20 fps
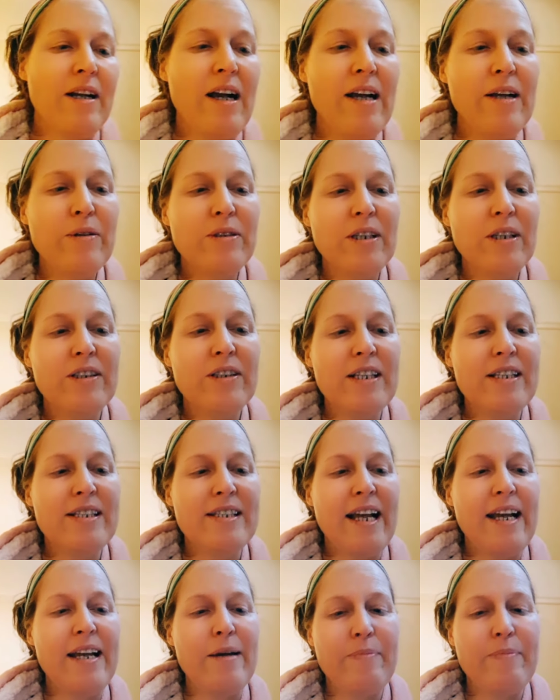can I also
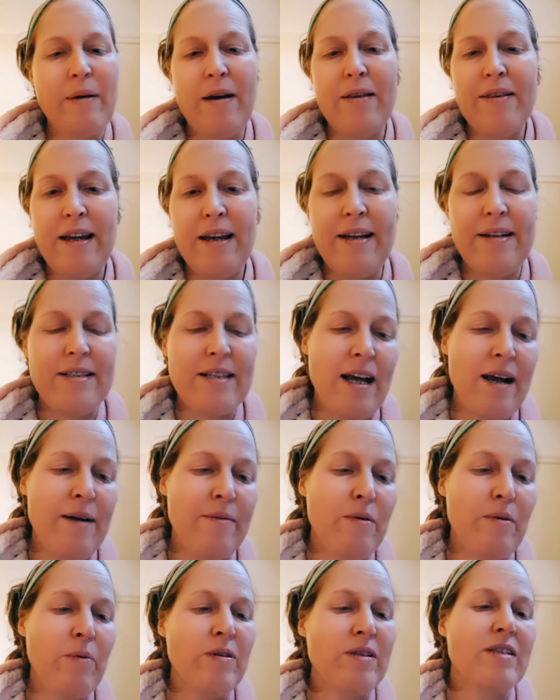just say about that,
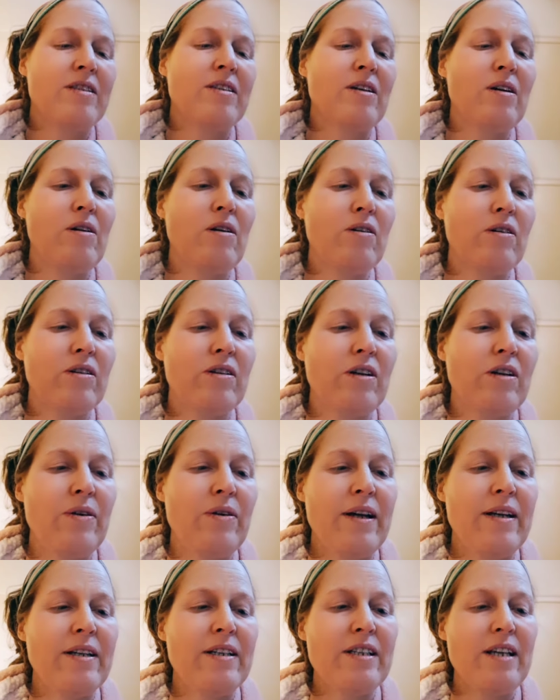it wasn't so long
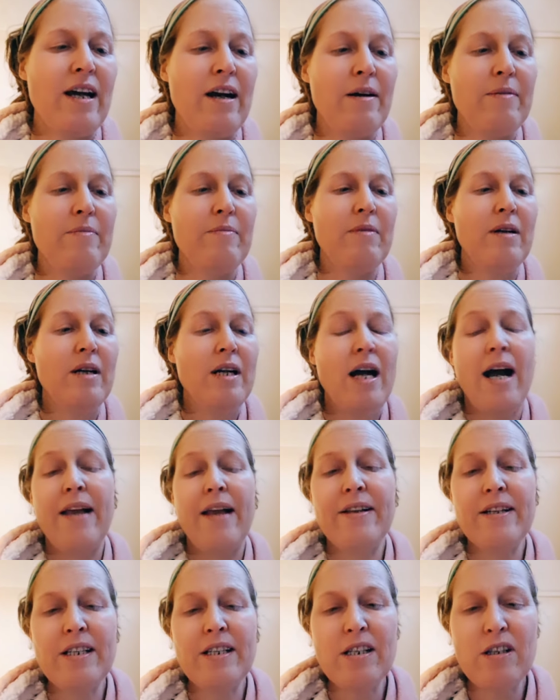ago that,
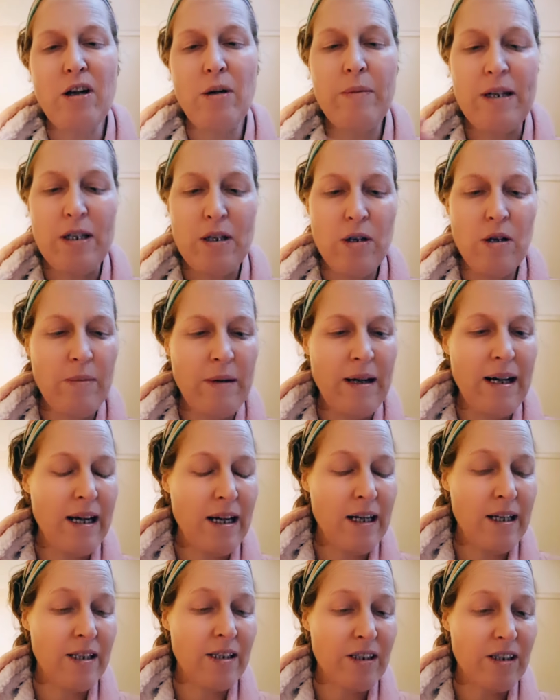and this is not me talking
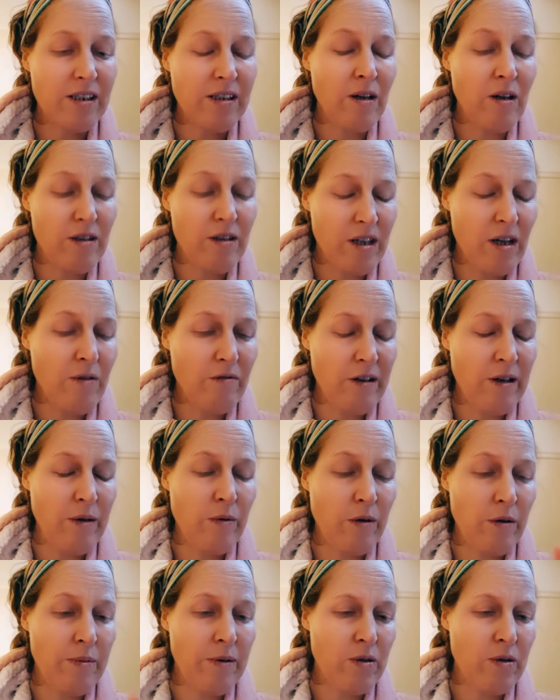about Alex, I don't
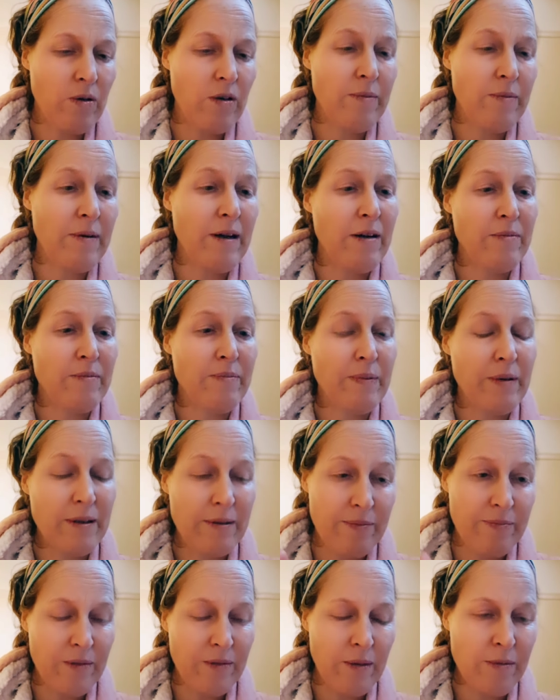really want to be talking about him,
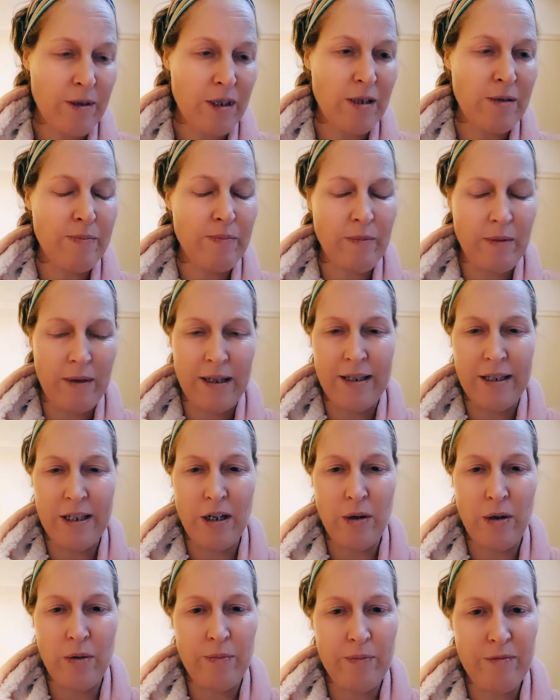but I'm just,
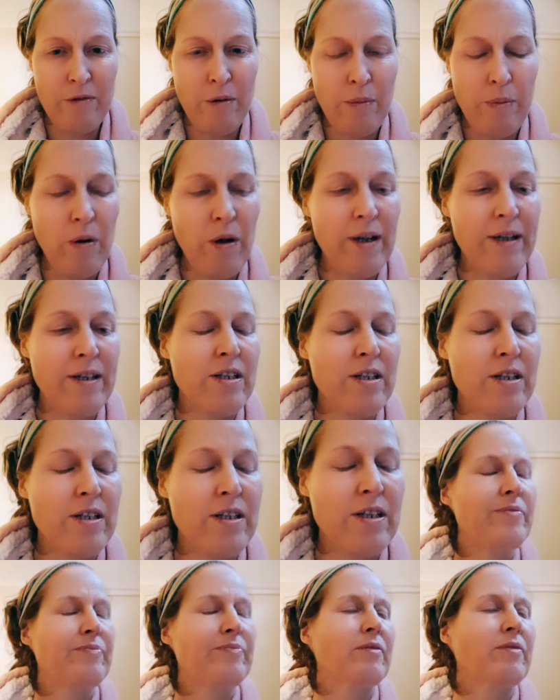you know, replying
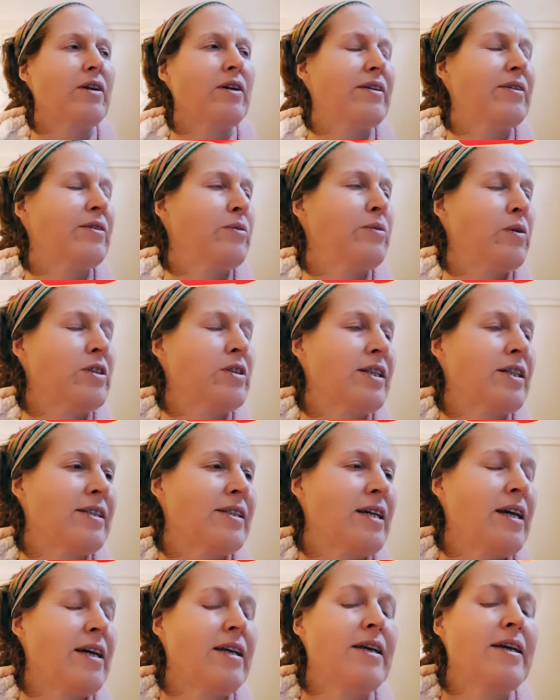to what
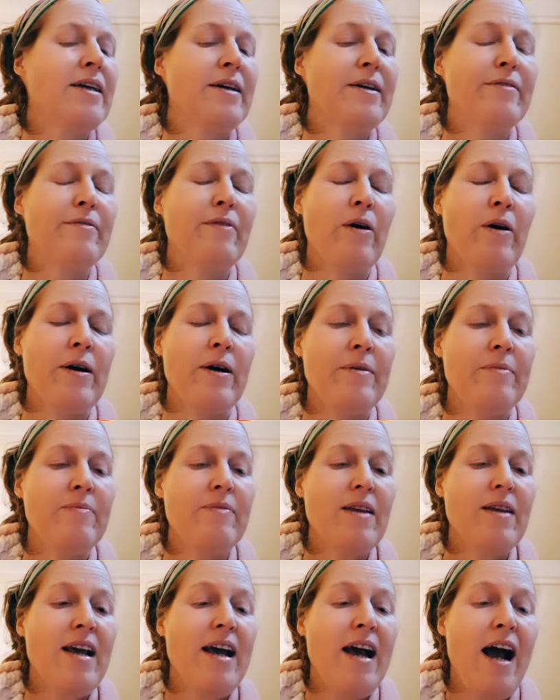she's saying here,
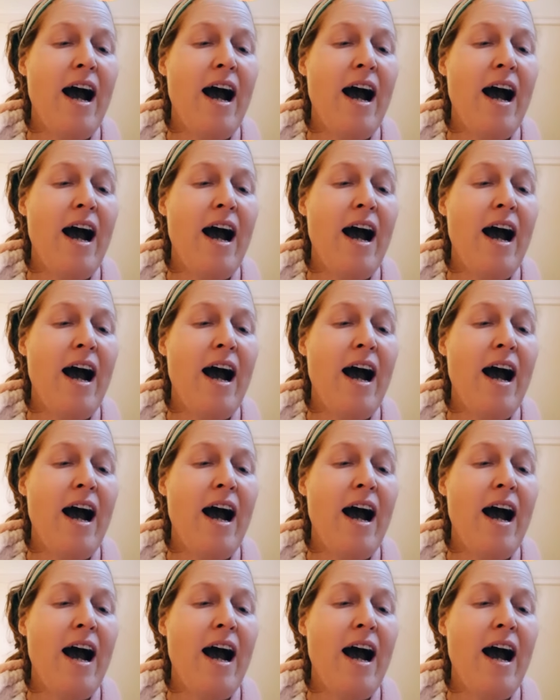right?